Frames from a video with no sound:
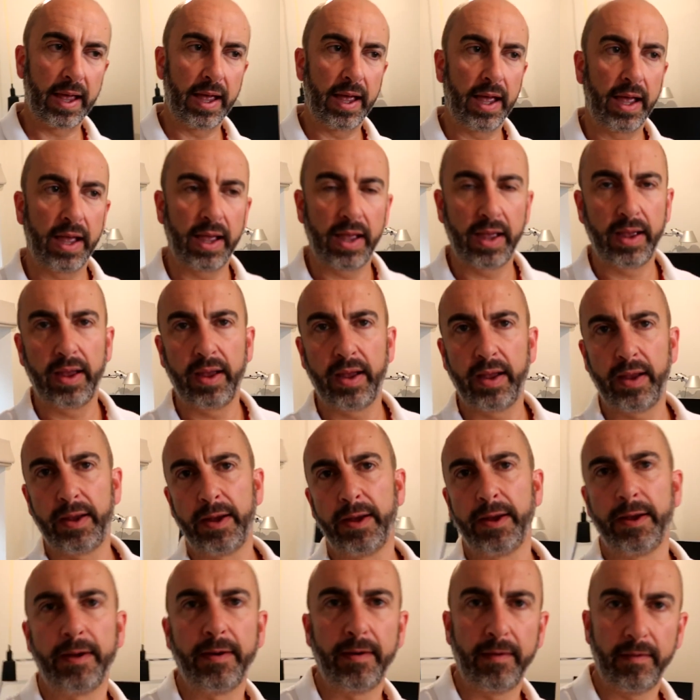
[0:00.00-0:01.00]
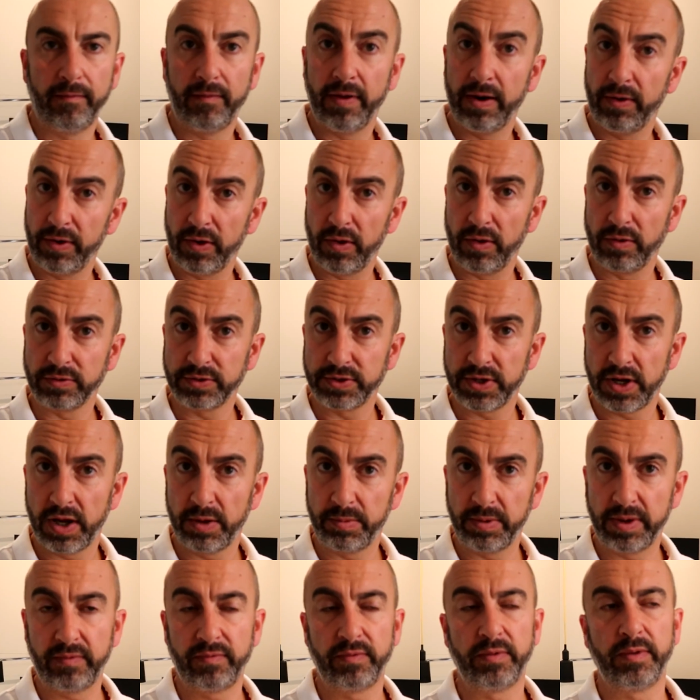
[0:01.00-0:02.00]
A very long
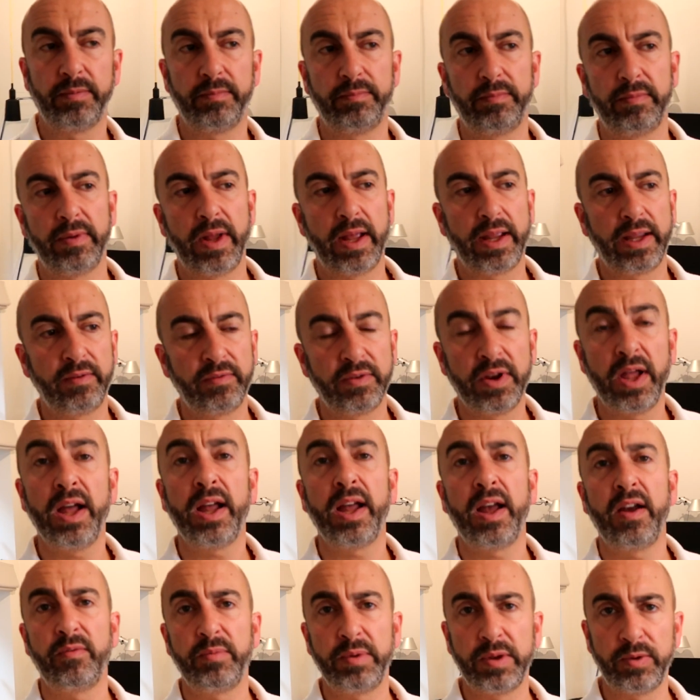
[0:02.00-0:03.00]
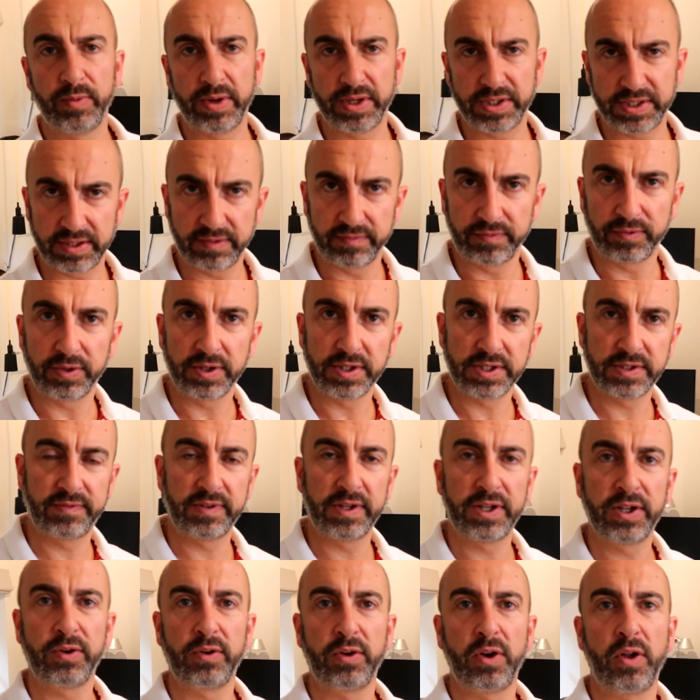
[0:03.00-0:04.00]
time even I have been waiting for this
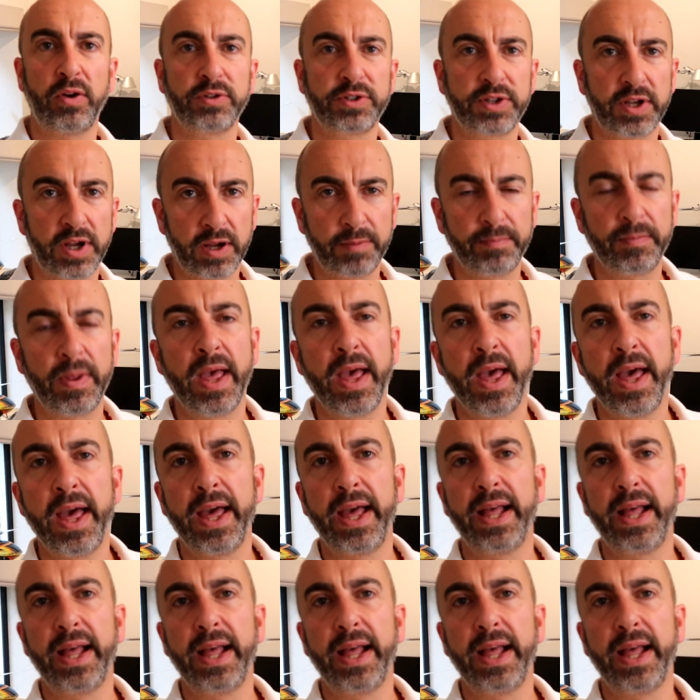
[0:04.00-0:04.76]
video a long time.